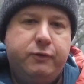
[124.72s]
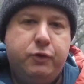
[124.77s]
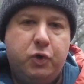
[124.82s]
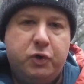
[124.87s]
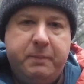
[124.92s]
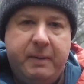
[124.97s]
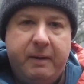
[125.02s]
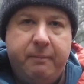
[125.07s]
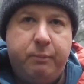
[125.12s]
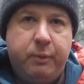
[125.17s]
I've
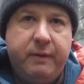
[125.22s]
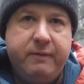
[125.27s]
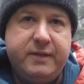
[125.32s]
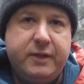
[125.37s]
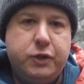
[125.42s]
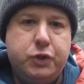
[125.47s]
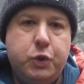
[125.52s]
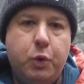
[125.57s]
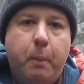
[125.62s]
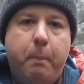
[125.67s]
talked about it
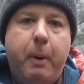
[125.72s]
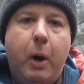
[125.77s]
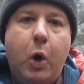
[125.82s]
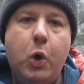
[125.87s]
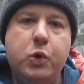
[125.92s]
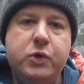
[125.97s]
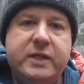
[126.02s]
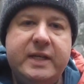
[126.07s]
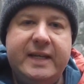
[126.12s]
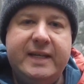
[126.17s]
previously, two
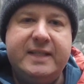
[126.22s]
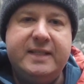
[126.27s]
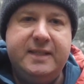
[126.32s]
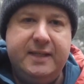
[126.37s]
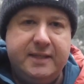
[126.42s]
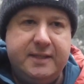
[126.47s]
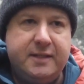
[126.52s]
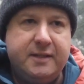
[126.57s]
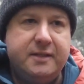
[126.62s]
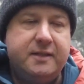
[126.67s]
opposing
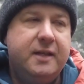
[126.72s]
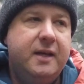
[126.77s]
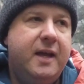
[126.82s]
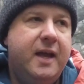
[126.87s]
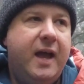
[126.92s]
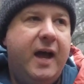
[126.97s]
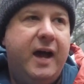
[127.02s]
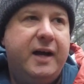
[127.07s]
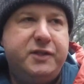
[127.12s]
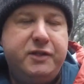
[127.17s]
sisters.
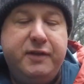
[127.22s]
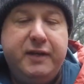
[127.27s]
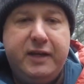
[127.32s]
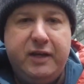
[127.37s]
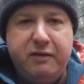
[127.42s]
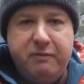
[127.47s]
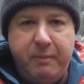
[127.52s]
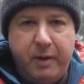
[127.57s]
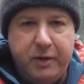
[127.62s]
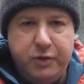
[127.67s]
So
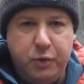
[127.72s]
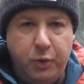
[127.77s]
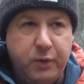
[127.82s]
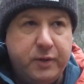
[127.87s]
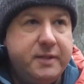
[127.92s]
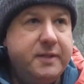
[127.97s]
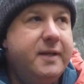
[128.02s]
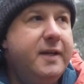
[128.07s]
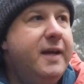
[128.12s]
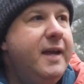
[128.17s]
thinking of my
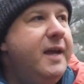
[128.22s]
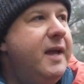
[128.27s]
daughters.